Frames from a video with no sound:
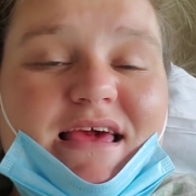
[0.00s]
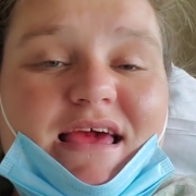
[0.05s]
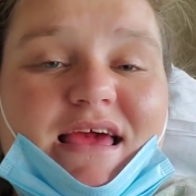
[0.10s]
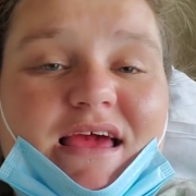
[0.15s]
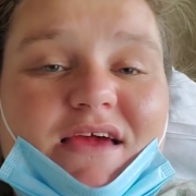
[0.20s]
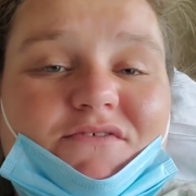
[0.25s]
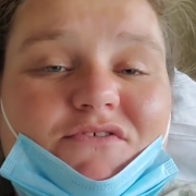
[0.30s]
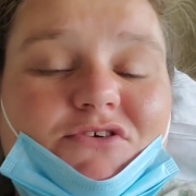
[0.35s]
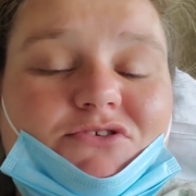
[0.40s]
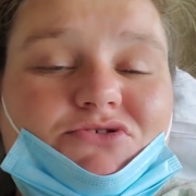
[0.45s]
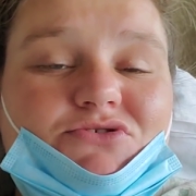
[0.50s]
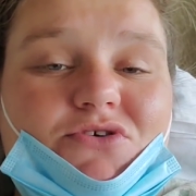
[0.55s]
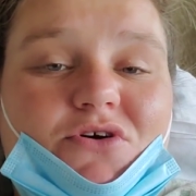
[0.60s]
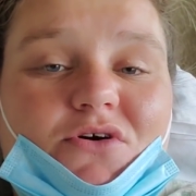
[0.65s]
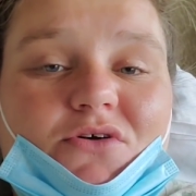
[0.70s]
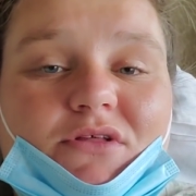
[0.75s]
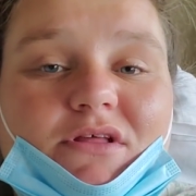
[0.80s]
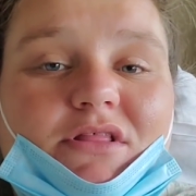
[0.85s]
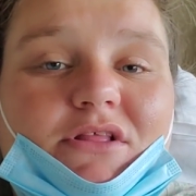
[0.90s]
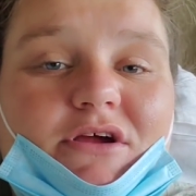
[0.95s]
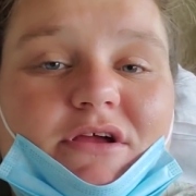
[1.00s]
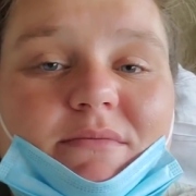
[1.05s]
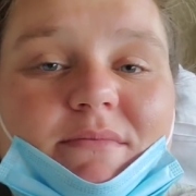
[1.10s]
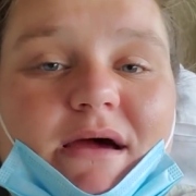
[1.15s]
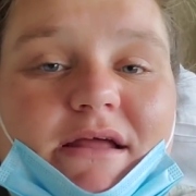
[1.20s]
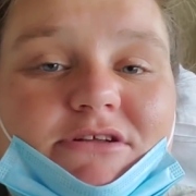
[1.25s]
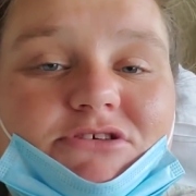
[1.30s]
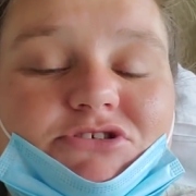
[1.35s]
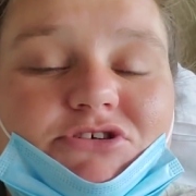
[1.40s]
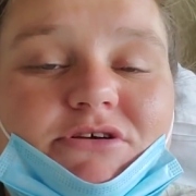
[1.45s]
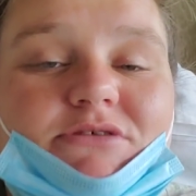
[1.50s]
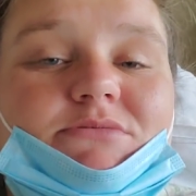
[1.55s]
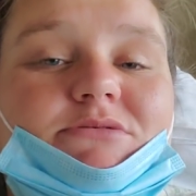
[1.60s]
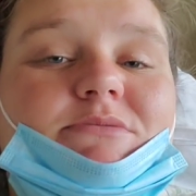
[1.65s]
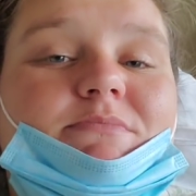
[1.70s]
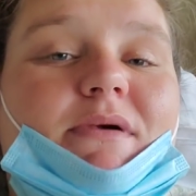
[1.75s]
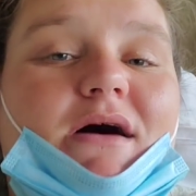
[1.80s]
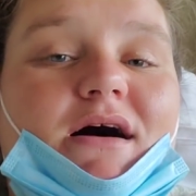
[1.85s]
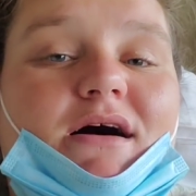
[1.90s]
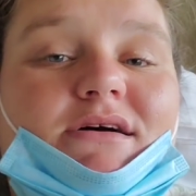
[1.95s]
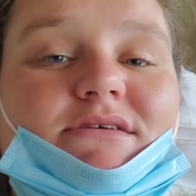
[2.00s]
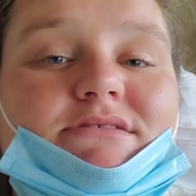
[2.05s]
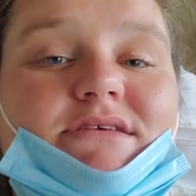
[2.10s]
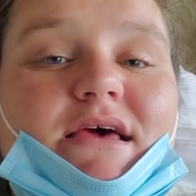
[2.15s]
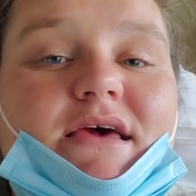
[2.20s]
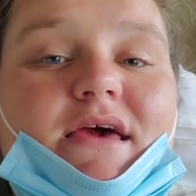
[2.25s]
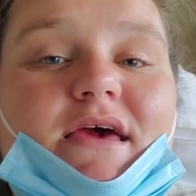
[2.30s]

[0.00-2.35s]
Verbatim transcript: If you scroll and look at my description box,